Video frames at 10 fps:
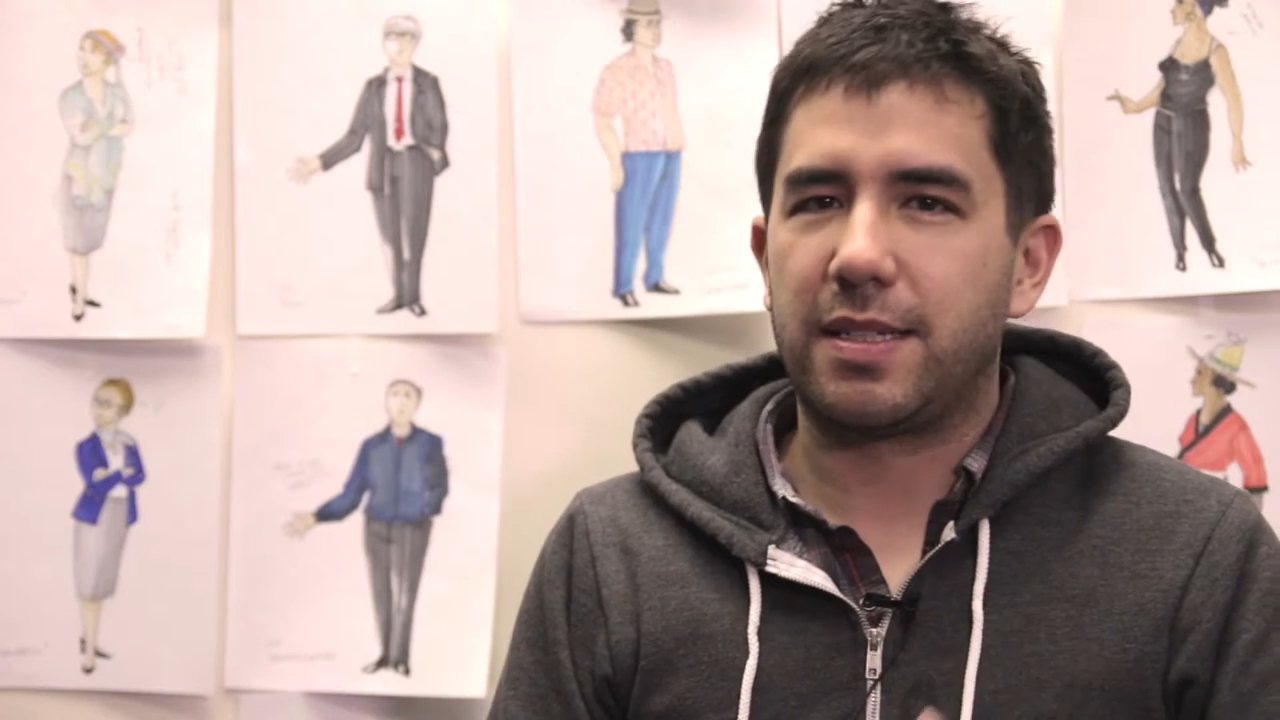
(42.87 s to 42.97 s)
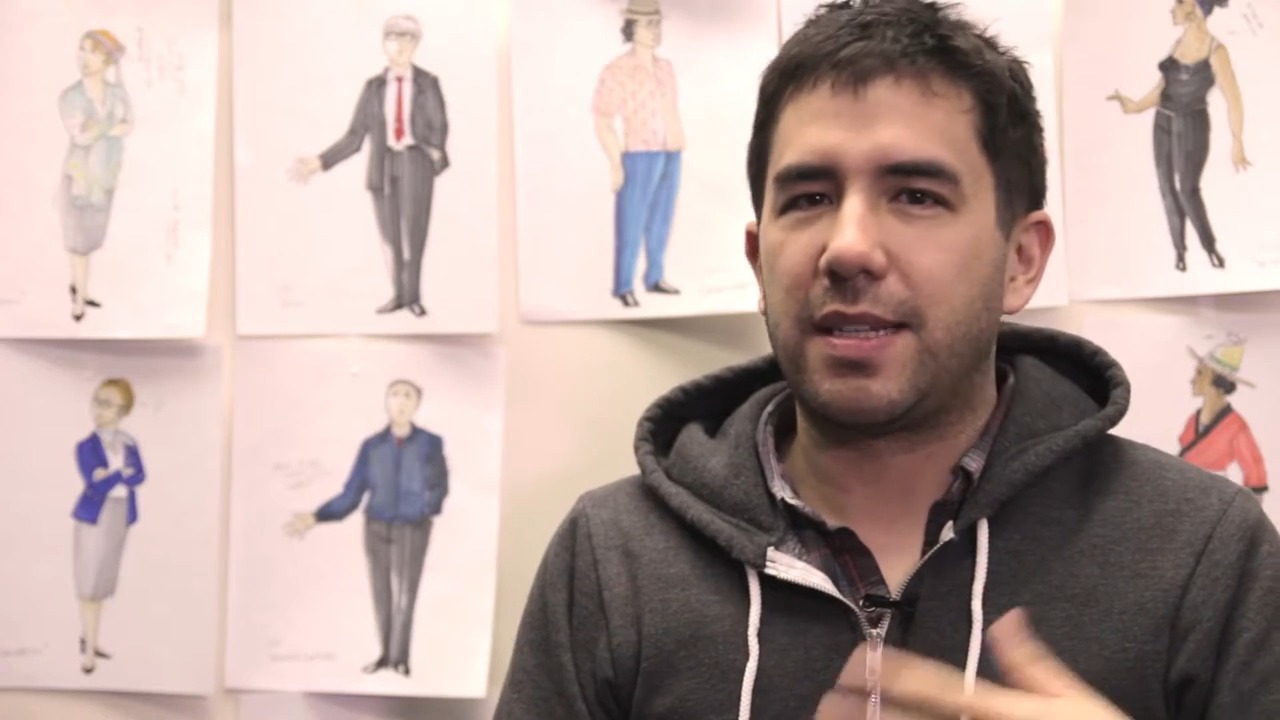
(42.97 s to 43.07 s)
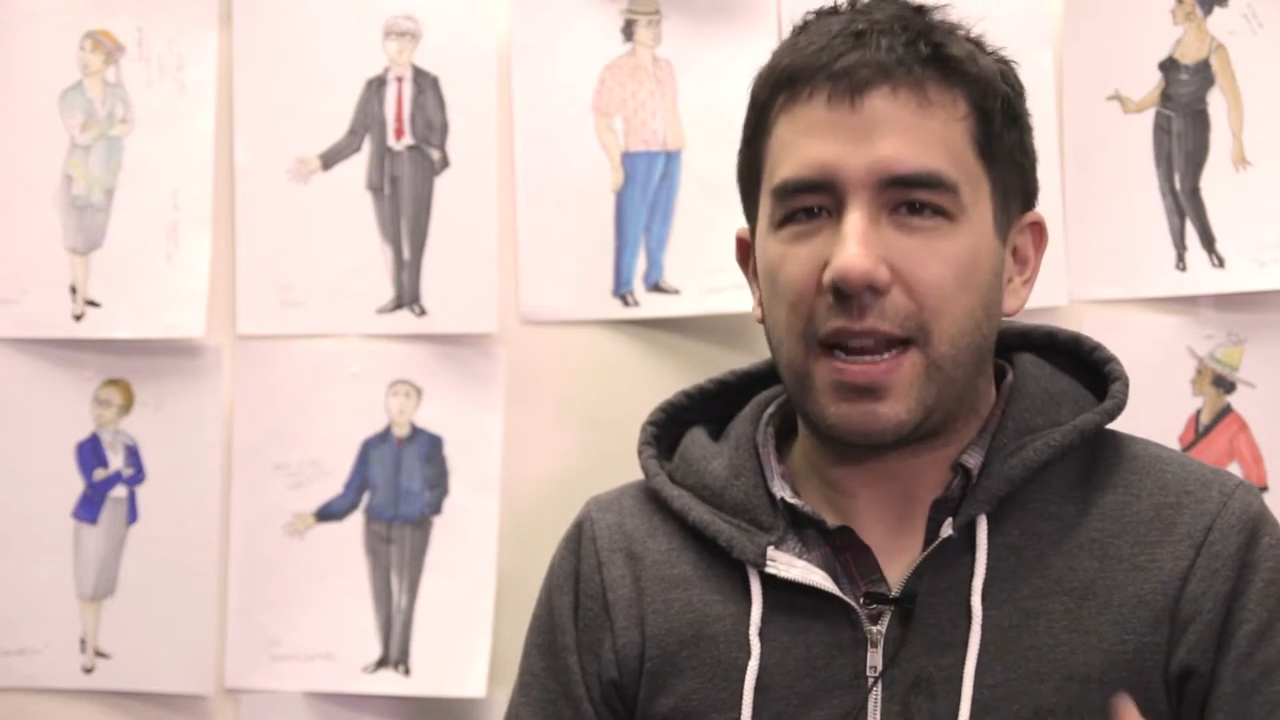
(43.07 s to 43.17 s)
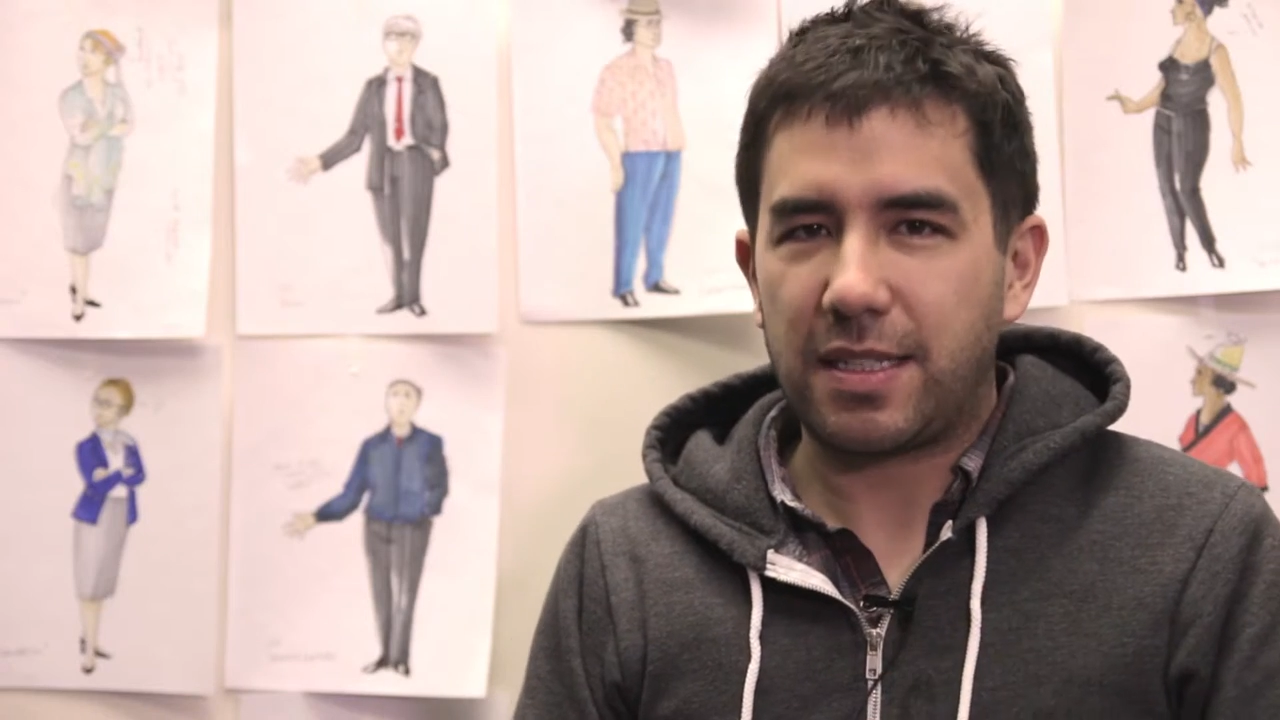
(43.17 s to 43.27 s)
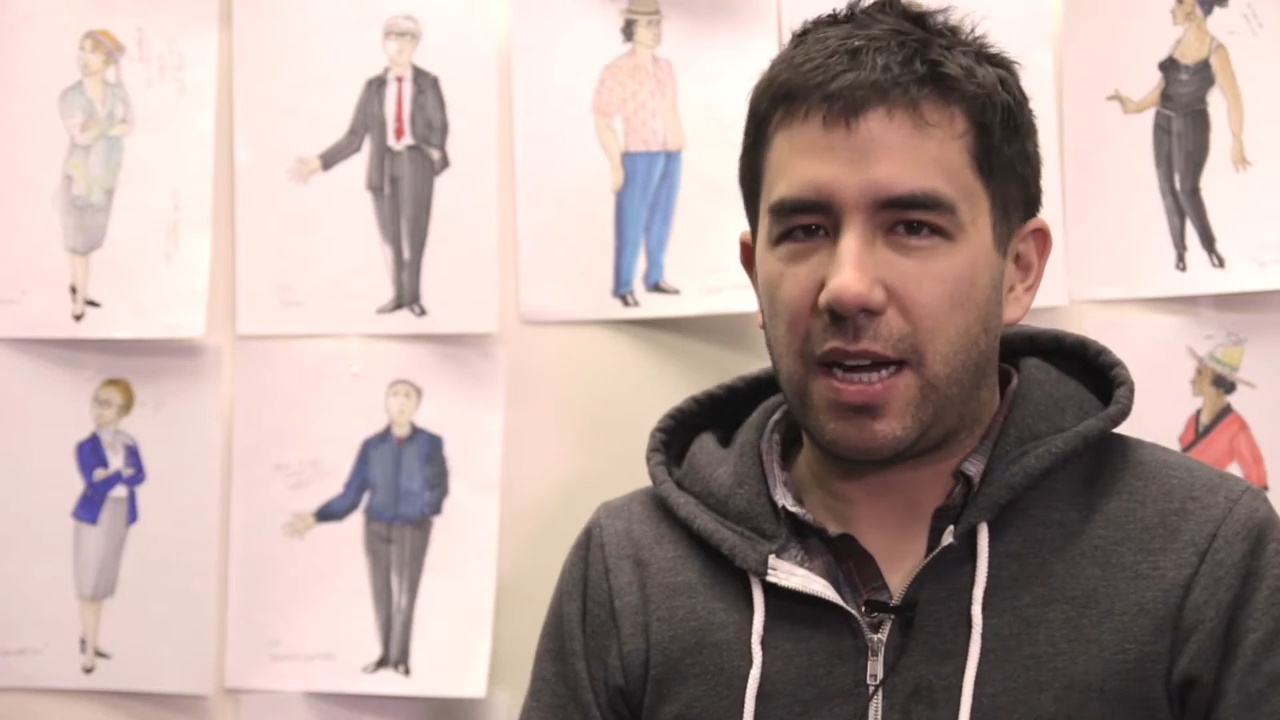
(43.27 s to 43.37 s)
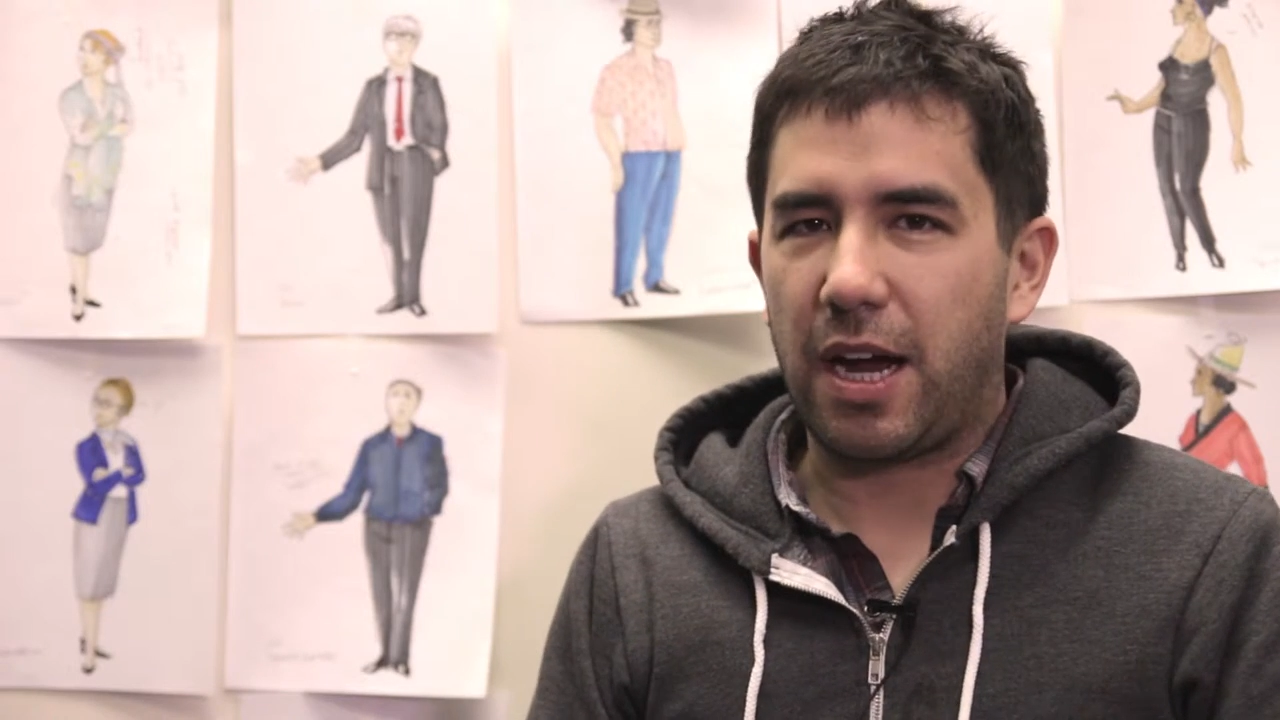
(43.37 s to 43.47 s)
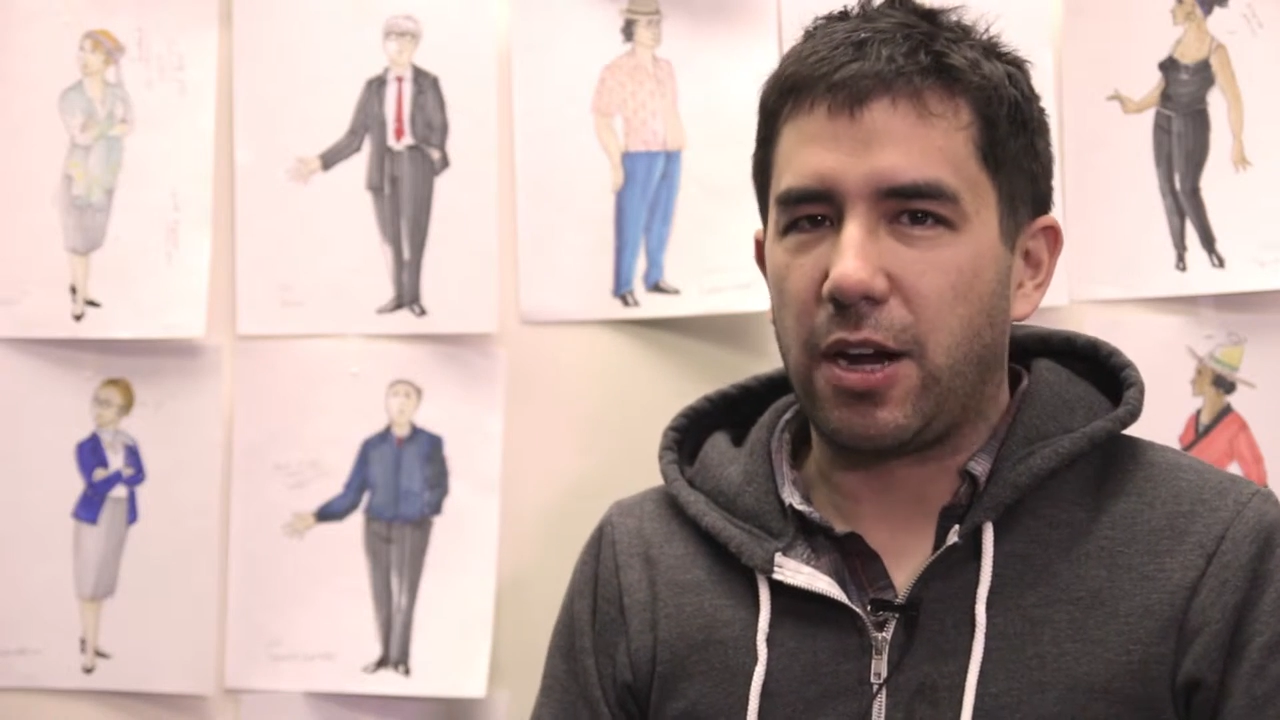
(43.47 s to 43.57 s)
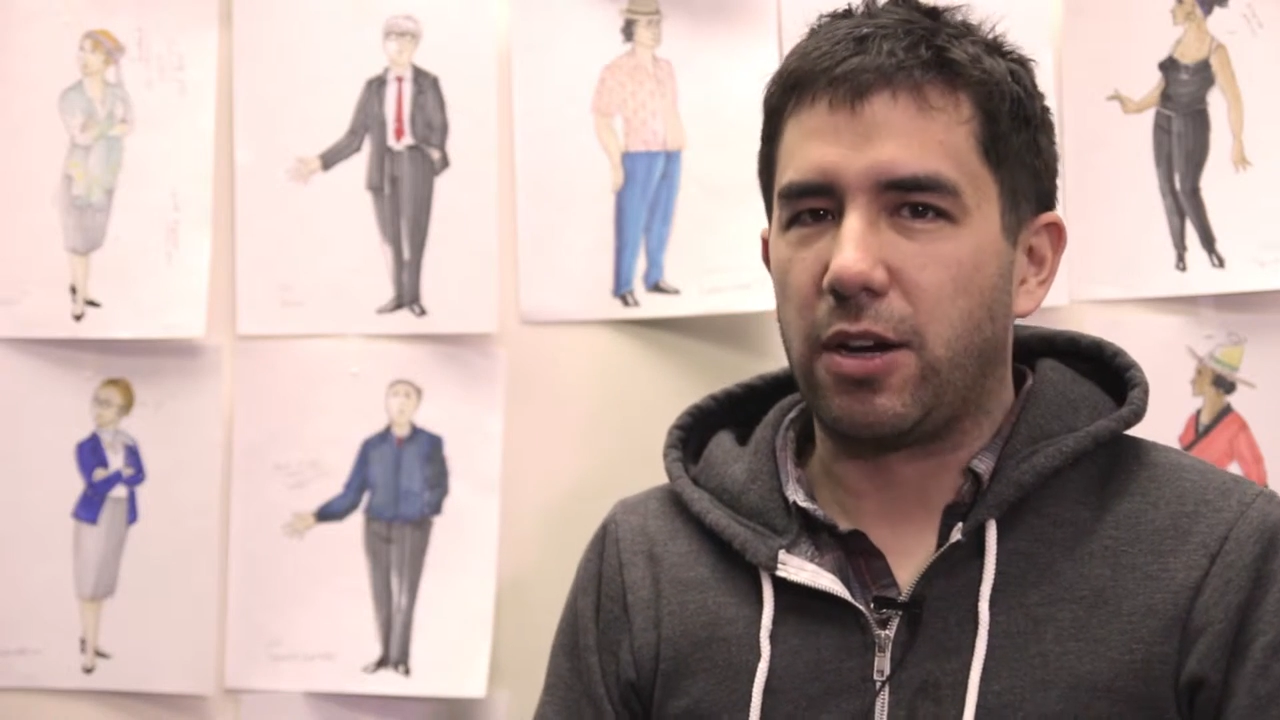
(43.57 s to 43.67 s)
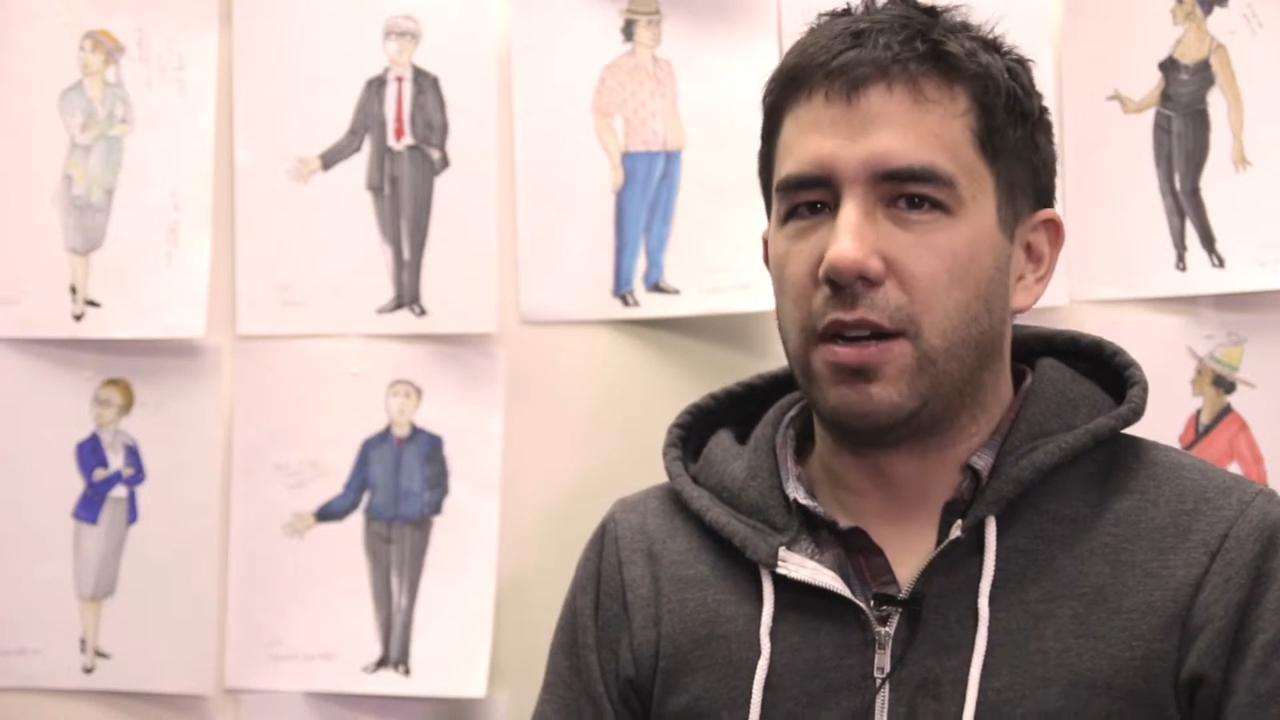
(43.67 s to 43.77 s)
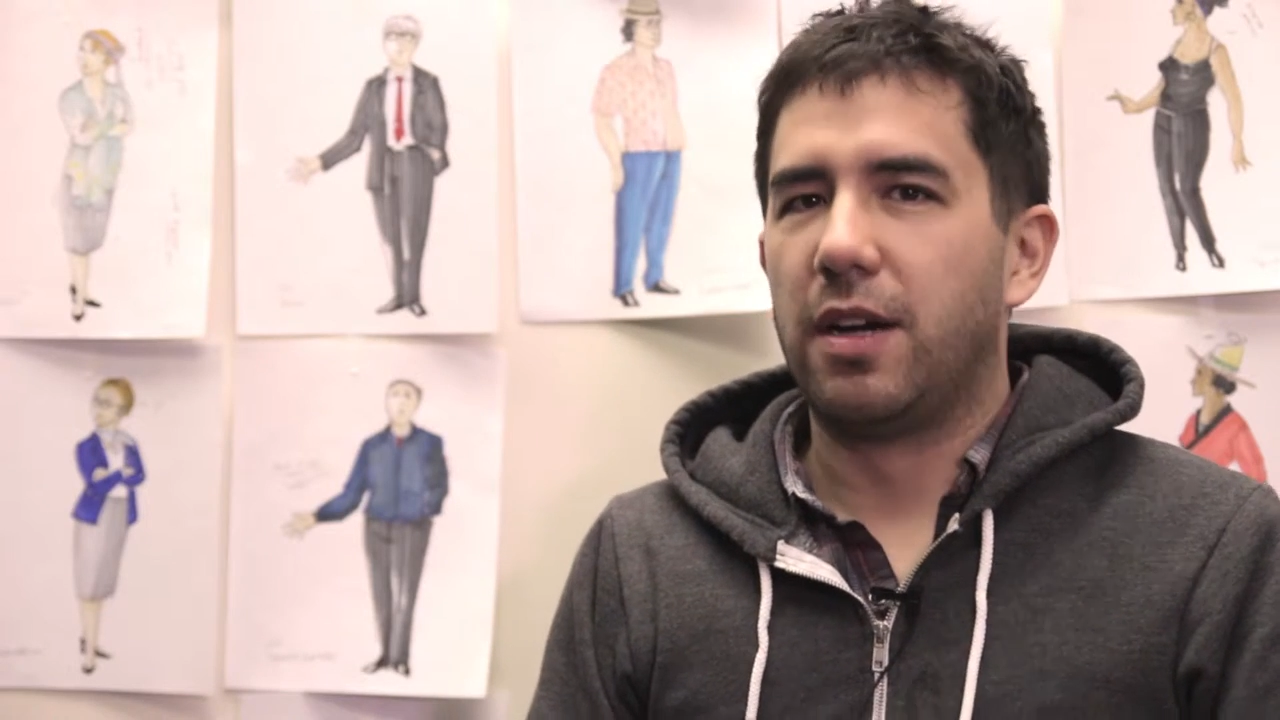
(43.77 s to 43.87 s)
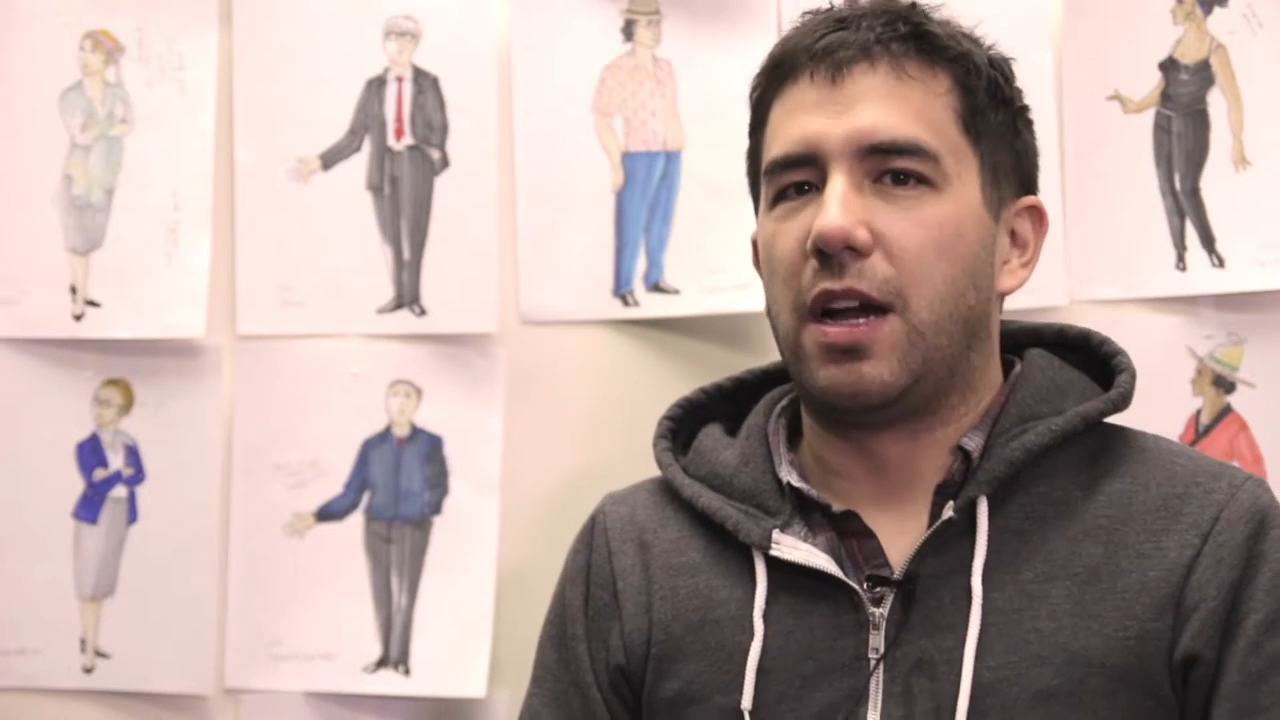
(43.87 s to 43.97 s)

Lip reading: satire